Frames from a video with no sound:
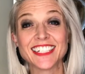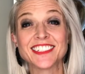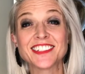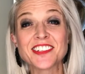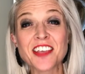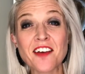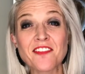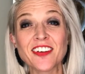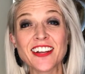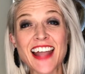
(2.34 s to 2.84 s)

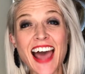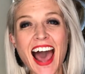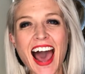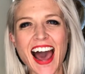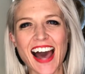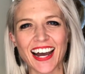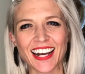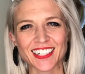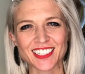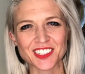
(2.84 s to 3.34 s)
7
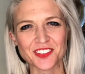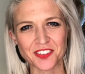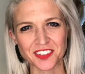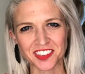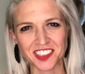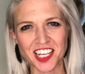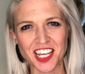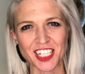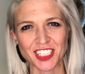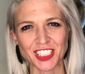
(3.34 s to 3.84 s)
hacks for
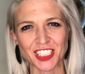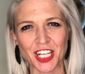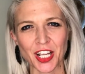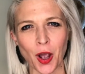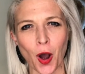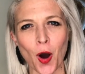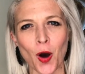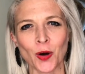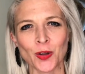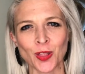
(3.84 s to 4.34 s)

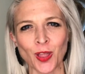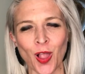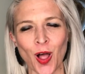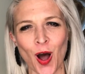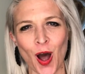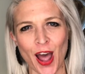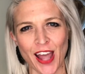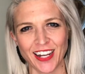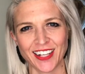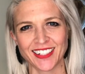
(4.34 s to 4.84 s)
teaching
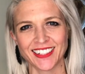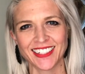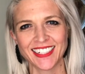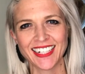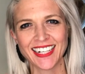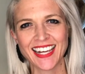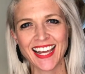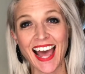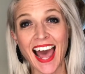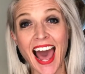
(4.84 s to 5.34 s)
online.
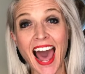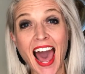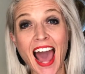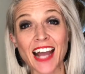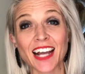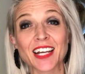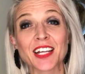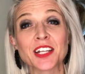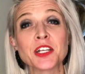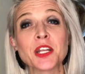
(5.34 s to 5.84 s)

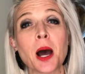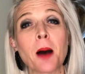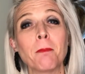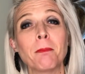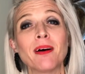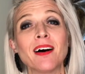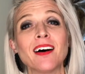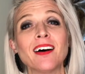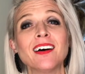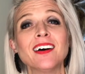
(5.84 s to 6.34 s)
Hack
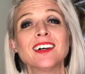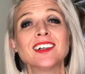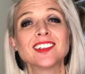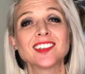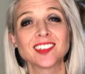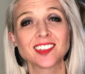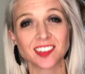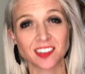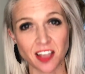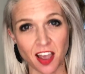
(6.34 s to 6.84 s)
number
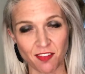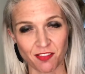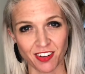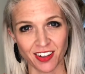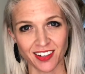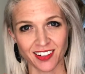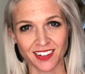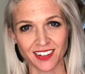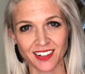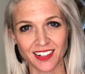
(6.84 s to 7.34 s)

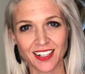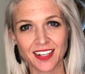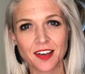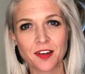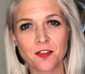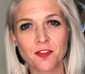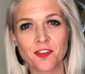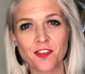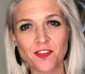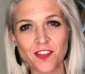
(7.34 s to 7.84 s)
7,
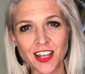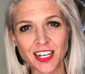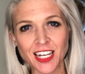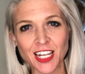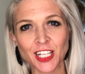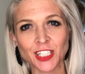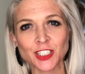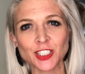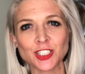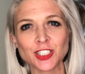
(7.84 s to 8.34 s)

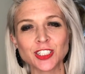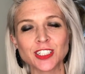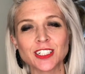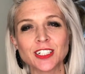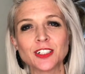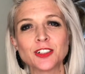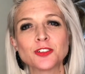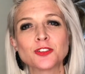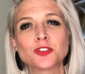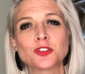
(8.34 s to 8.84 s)
finish
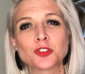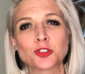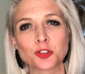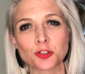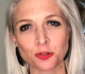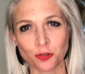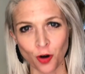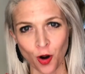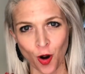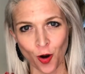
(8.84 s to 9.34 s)

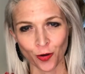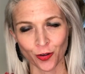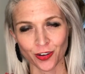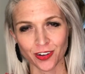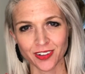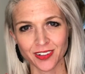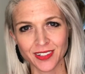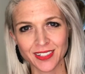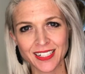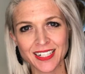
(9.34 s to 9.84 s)
strong.
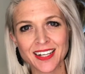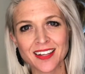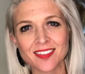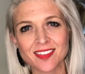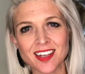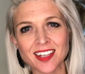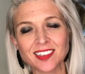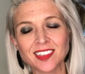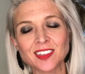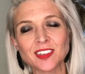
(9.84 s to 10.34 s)

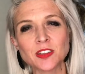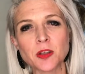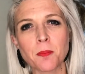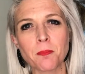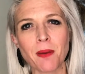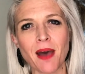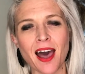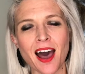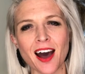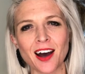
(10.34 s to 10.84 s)
This is
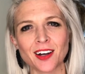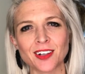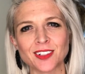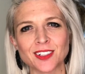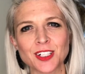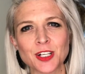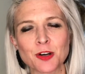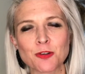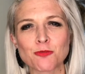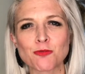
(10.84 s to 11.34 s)
about
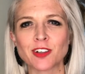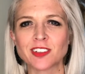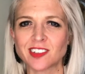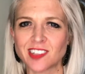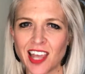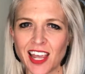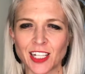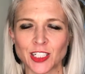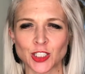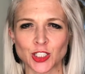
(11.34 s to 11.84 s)

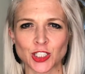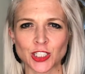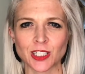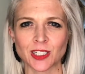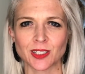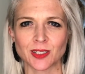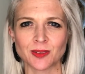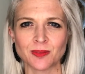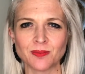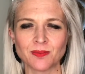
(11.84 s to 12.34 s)
retention.